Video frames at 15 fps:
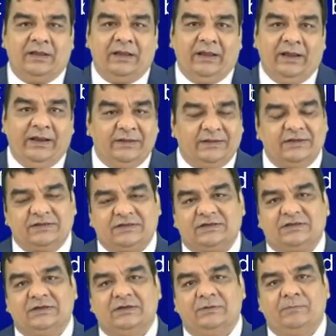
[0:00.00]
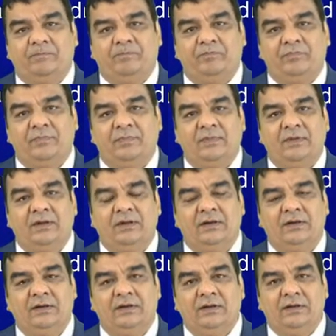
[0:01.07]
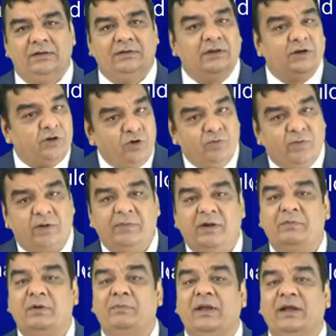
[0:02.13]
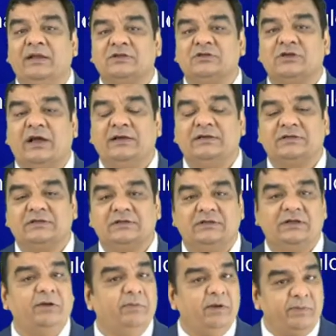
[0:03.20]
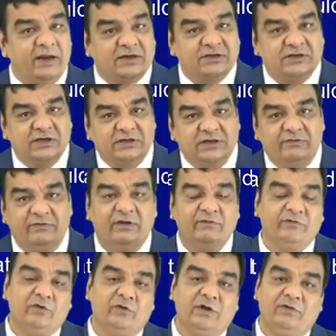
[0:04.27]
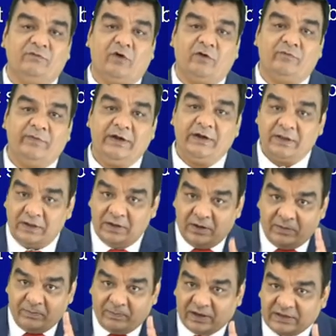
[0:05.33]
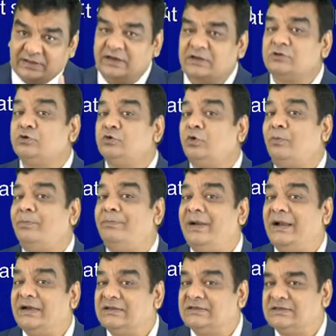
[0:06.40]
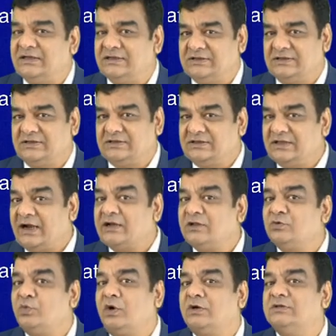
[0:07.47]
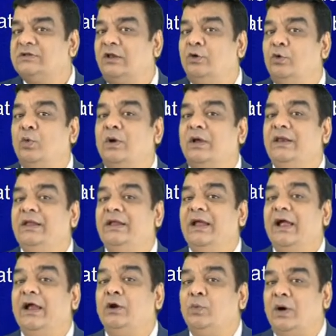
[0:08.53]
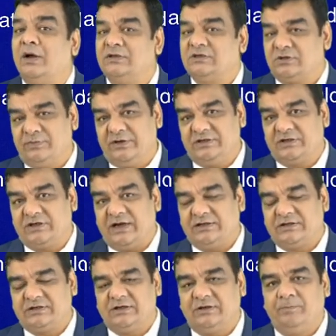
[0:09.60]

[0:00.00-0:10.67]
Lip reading: In this, the tumor may be big in size, there may be extensive lymph node involvement, but there is no metastasis. That is what is a locally advanced breast cancer.